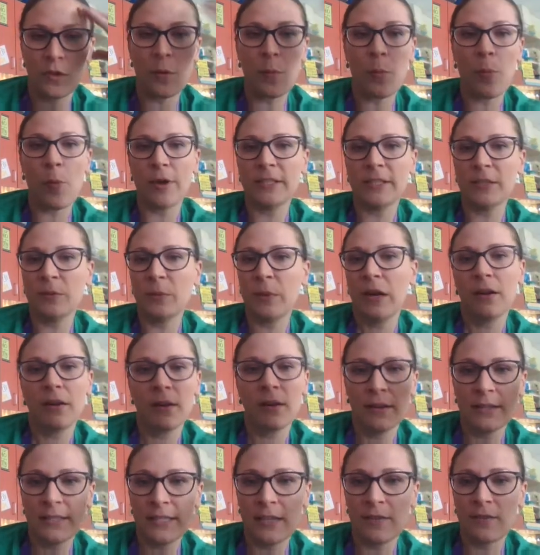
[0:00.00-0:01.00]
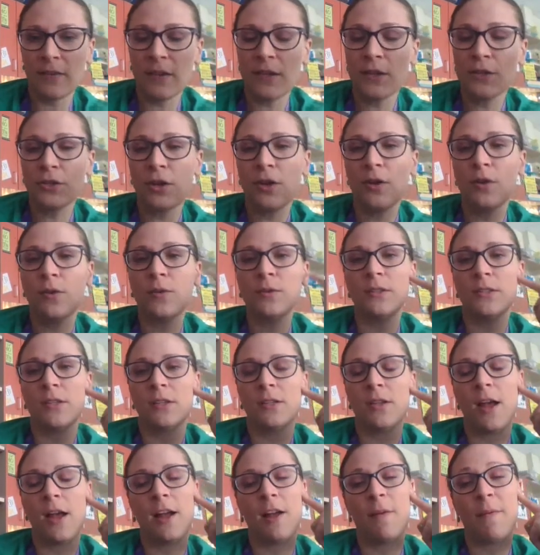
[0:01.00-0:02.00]
The boys appeared on TV shows to
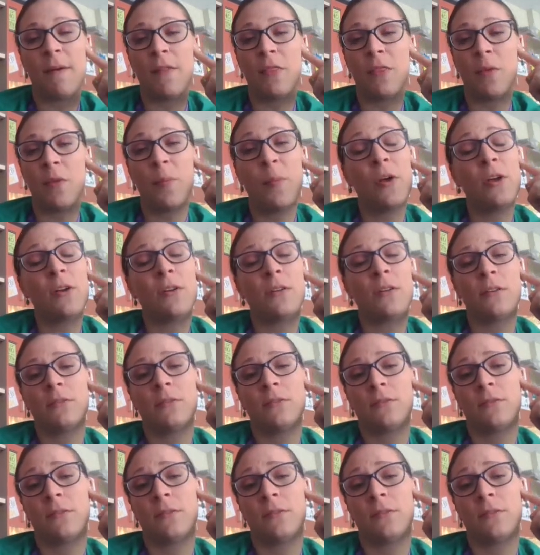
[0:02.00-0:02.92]
talk about the book.